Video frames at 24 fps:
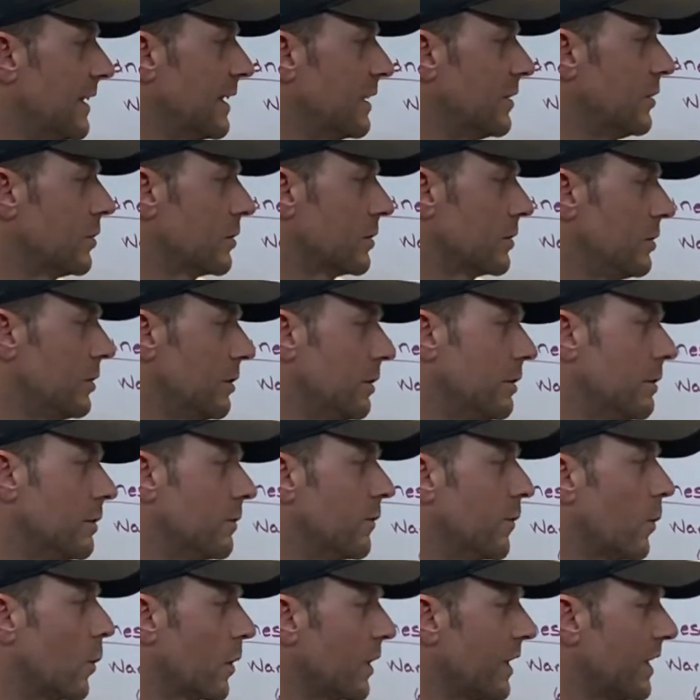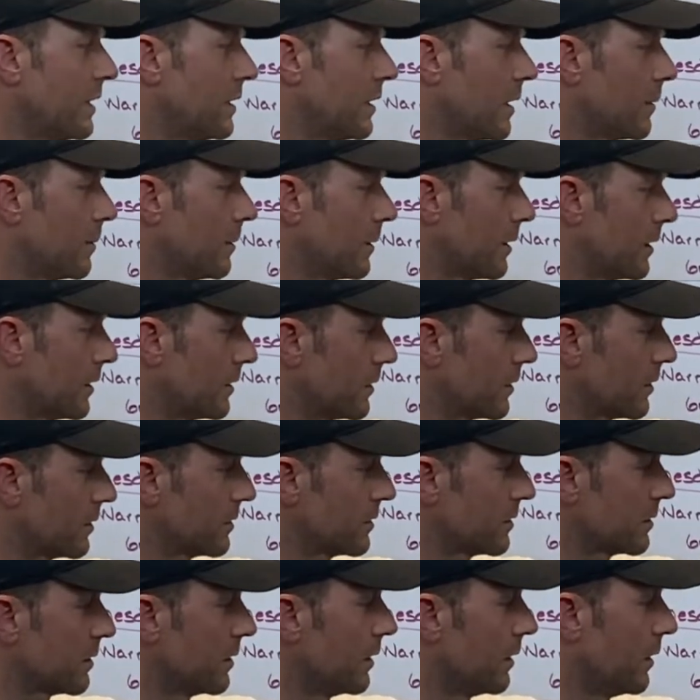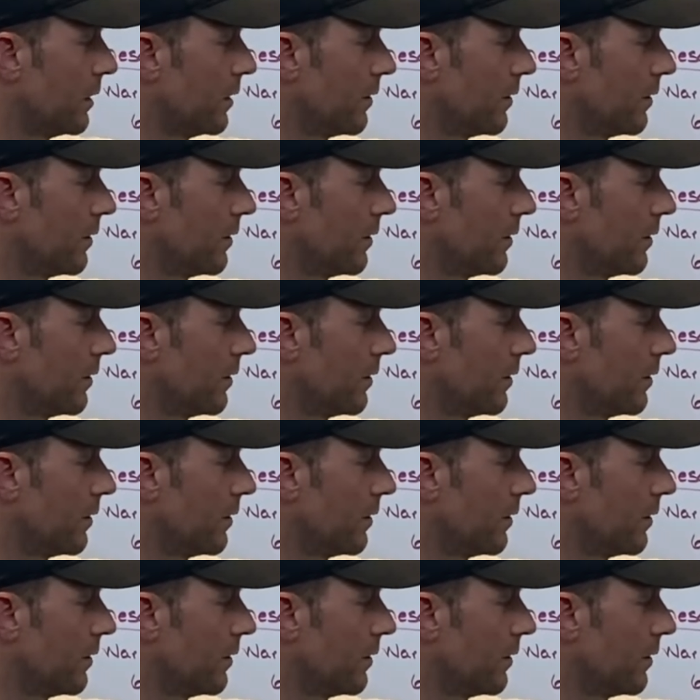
then you'll do 40 double unders,